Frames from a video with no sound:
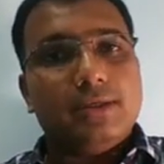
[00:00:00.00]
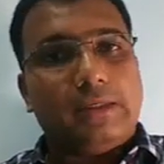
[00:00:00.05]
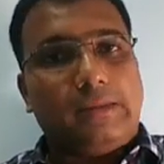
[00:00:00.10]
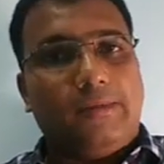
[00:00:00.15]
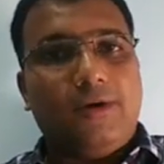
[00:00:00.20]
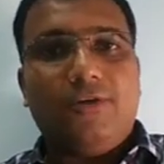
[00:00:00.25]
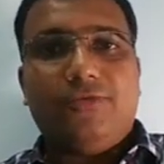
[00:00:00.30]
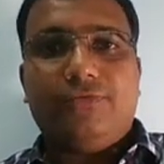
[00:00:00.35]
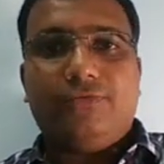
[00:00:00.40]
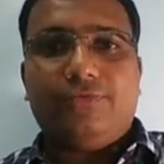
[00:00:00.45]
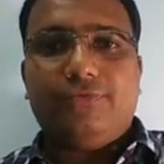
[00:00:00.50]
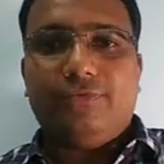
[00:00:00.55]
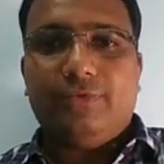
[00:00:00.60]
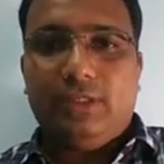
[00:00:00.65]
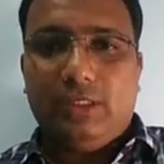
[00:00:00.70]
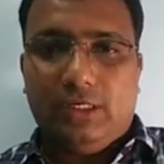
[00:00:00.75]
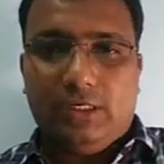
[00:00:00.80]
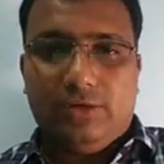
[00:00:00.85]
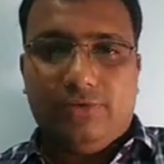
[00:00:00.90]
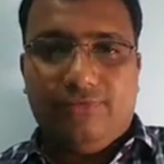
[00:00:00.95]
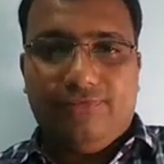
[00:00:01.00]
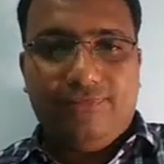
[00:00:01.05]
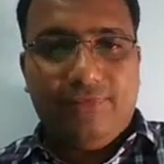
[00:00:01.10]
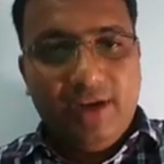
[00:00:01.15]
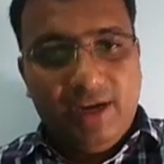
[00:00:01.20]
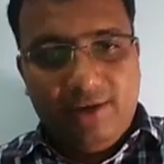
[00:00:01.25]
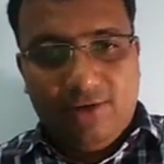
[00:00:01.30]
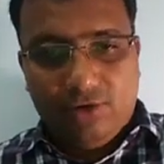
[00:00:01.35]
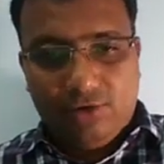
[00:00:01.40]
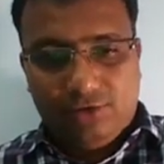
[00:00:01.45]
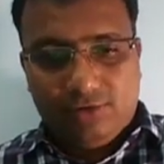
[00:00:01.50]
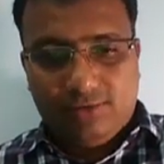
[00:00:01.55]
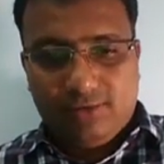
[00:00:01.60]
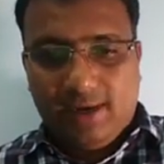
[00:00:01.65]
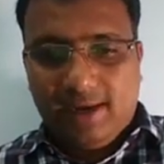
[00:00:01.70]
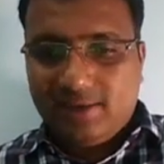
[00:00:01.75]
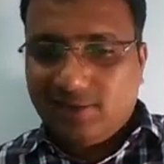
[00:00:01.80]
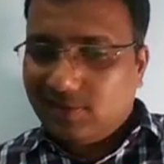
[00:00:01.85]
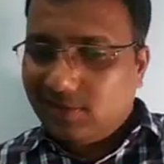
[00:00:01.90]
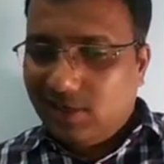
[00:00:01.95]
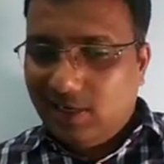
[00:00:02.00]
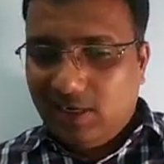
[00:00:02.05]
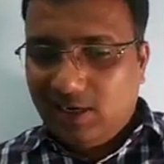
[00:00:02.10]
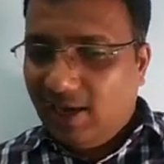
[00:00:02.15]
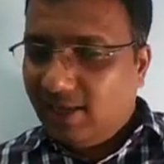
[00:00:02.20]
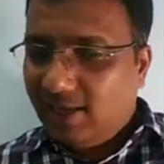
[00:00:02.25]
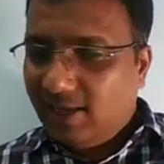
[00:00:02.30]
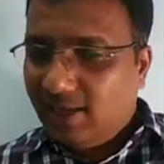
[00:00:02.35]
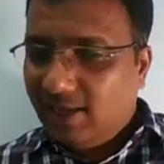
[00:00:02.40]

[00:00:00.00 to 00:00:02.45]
some of the videos and screen